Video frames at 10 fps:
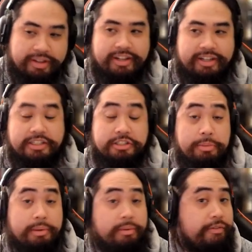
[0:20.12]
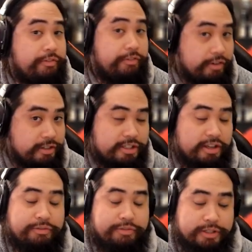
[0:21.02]
This is gonna be my first
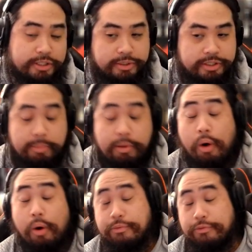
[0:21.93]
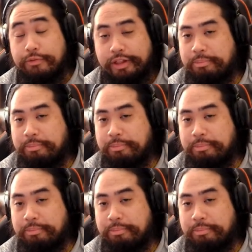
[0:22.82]
official attempt, hopefully me